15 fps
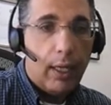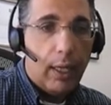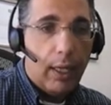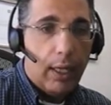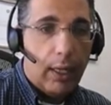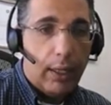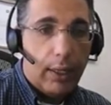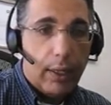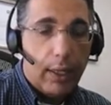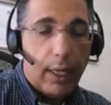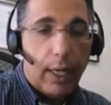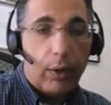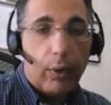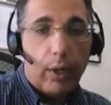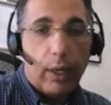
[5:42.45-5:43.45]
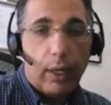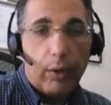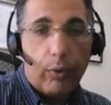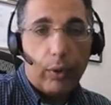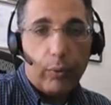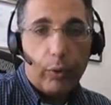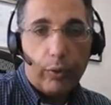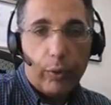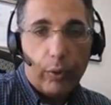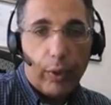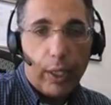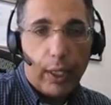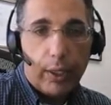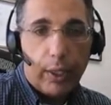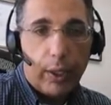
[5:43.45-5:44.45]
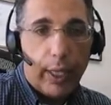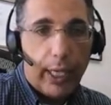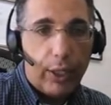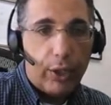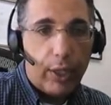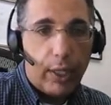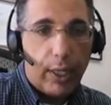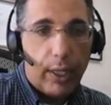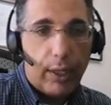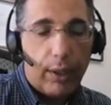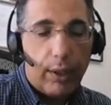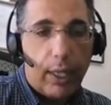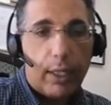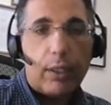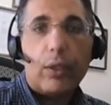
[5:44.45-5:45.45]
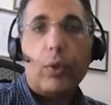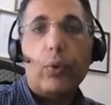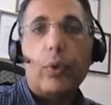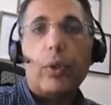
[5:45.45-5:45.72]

Now we move to the education, and as you will notice,